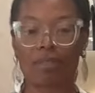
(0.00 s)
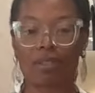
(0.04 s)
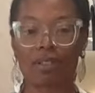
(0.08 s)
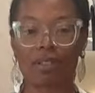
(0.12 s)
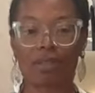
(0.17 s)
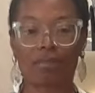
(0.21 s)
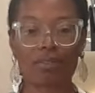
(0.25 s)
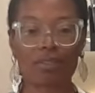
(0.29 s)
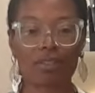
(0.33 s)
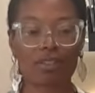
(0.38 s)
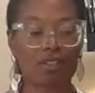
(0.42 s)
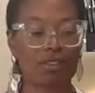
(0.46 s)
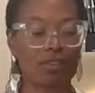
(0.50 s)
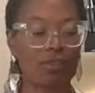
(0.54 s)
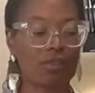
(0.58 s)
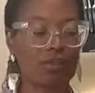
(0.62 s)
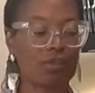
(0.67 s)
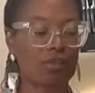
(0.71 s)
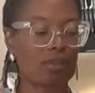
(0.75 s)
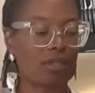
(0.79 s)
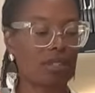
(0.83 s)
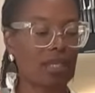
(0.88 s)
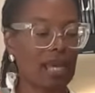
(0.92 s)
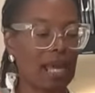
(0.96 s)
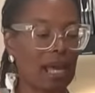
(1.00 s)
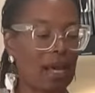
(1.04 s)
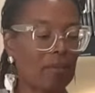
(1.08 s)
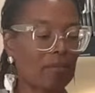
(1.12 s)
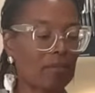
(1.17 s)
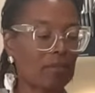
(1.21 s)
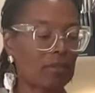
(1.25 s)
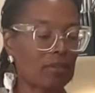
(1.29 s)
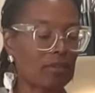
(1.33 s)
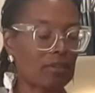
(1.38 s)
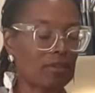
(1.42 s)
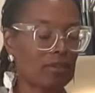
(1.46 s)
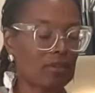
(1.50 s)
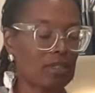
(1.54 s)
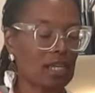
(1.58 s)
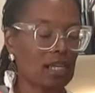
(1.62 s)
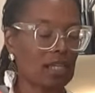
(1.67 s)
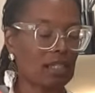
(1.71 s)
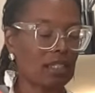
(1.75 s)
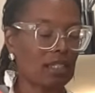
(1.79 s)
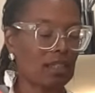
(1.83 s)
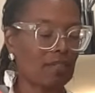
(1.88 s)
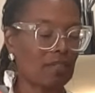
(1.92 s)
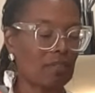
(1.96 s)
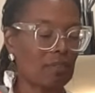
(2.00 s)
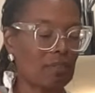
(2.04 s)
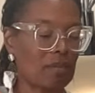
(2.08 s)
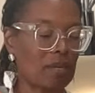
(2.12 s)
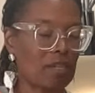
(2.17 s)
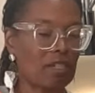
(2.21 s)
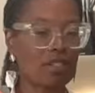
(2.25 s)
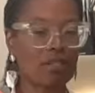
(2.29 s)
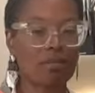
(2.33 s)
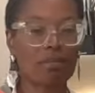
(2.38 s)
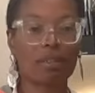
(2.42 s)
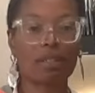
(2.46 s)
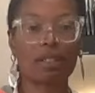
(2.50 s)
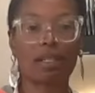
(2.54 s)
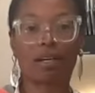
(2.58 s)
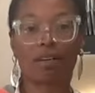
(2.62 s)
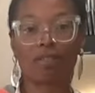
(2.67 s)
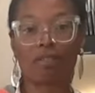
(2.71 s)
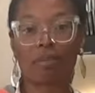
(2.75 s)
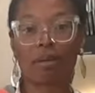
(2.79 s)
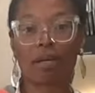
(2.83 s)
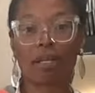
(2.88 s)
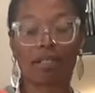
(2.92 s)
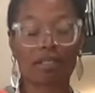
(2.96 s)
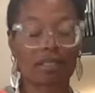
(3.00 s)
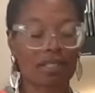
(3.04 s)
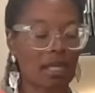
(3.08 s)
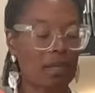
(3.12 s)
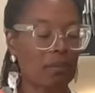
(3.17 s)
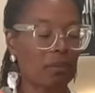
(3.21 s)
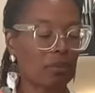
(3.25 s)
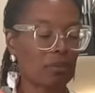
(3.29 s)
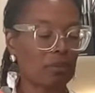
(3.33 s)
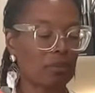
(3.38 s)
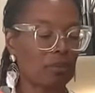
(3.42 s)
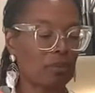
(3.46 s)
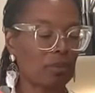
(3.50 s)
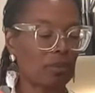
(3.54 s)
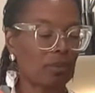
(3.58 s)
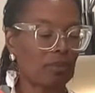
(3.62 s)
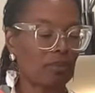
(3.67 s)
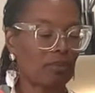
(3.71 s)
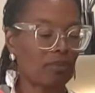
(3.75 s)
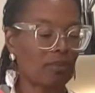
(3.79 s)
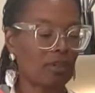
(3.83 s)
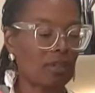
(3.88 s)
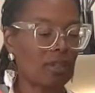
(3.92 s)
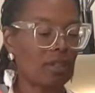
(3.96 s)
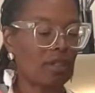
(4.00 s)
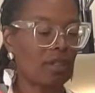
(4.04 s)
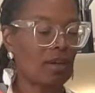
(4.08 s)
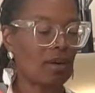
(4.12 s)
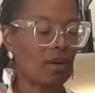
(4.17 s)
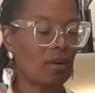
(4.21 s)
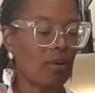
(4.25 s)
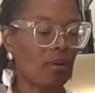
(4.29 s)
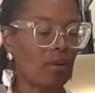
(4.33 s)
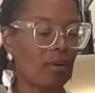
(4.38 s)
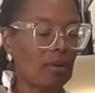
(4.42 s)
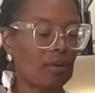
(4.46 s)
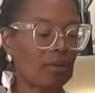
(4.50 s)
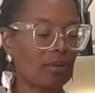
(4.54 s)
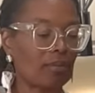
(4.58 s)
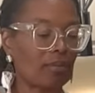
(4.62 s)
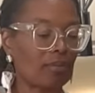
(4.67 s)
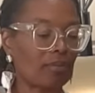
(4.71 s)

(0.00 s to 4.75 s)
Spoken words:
I'm just going to use the cap to just kind of give a measurement of about a tablespoon oil.